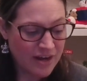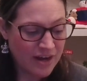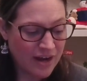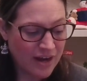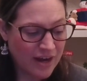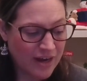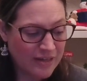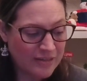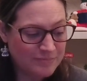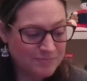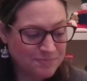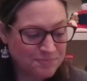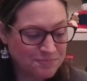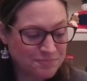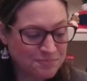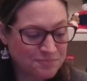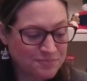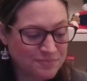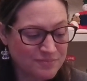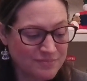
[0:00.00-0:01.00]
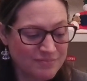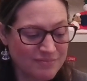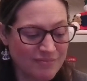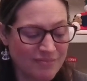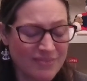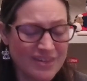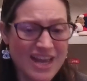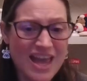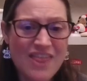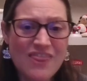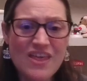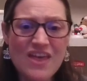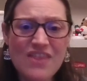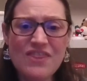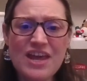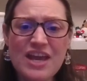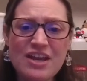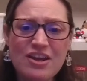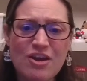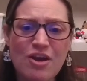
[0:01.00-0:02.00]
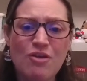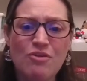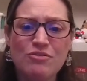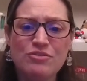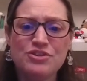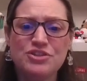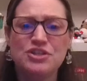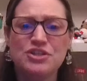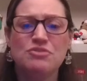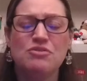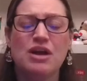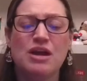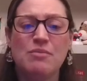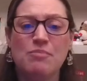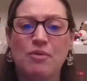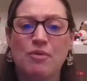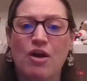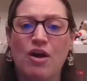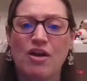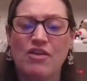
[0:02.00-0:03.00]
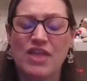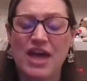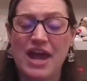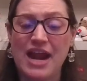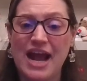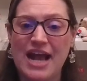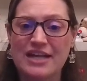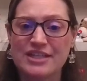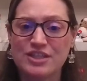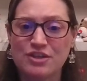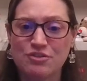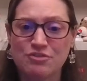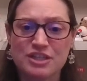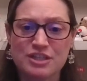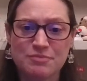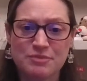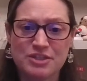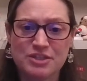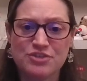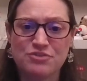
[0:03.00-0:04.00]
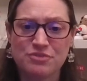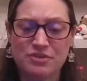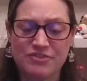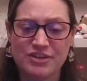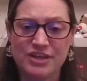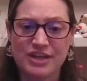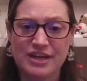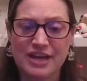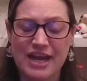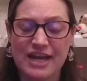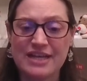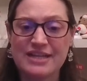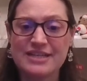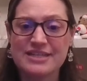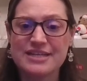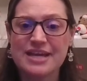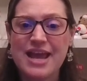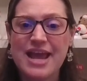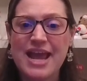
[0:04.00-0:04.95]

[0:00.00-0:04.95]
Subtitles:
And then they go to a bar that has Christmas trivia night.